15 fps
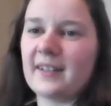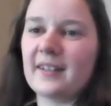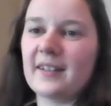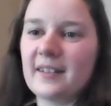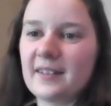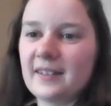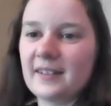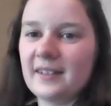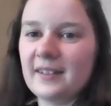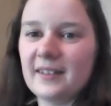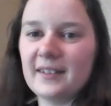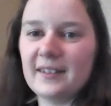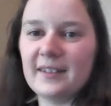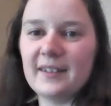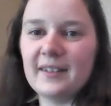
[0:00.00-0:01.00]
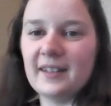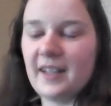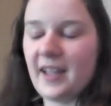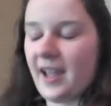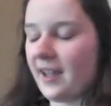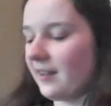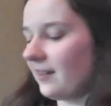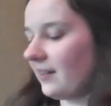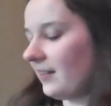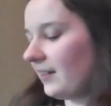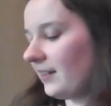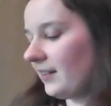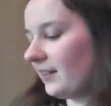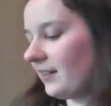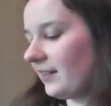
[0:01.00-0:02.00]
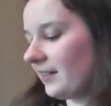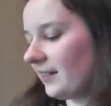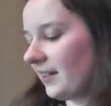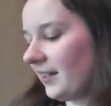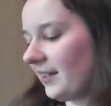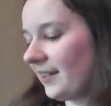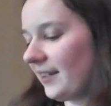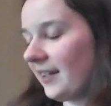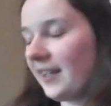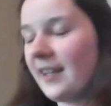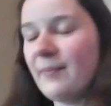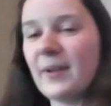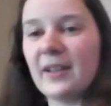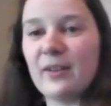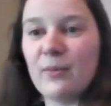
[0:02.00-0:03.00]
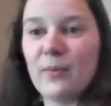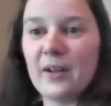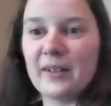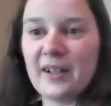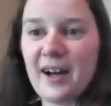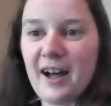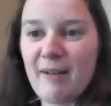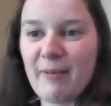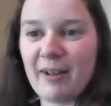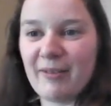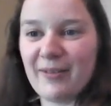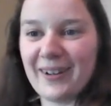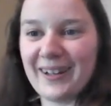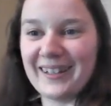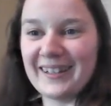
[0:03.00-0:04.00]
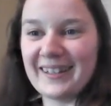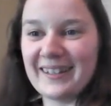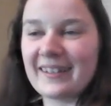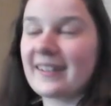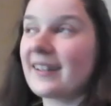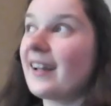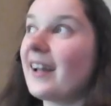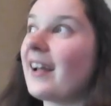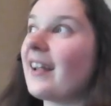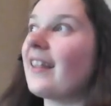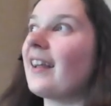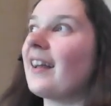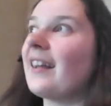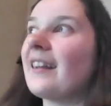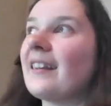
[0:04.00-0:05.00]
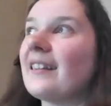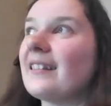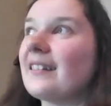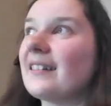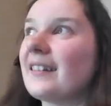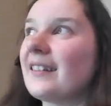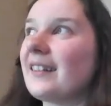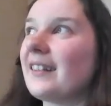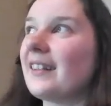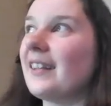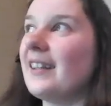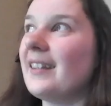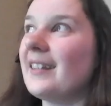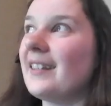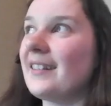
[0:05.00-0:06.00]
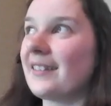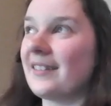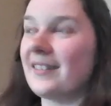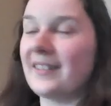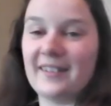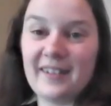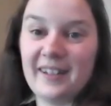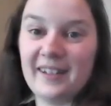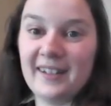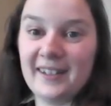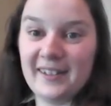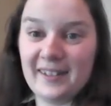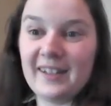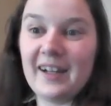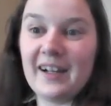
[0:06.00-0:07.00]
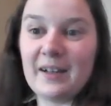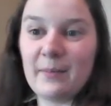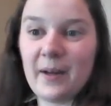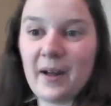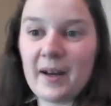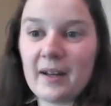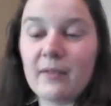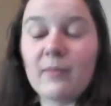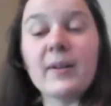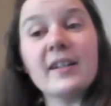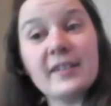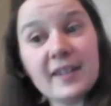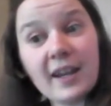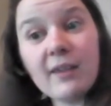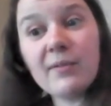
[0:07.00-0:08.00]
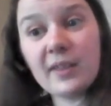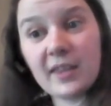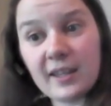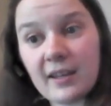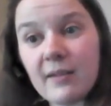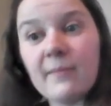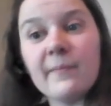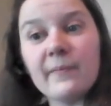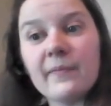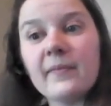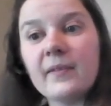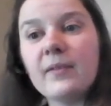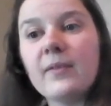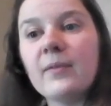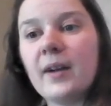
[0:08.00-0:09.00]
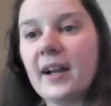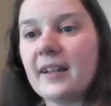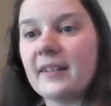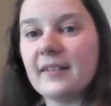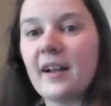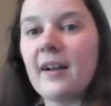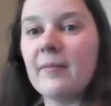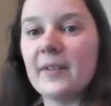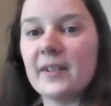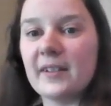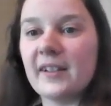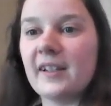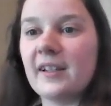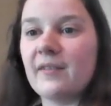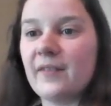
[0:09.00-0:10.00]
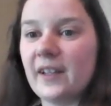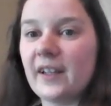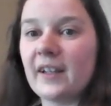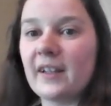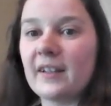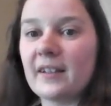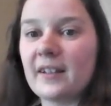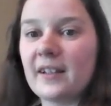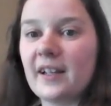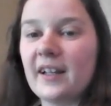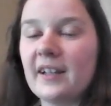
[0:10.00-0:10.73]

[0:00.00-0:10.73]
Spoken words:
mind. Yeah, he said he made the one comment once, and then he doesn't talk about it. When I stay with him, I obviously eat vegan,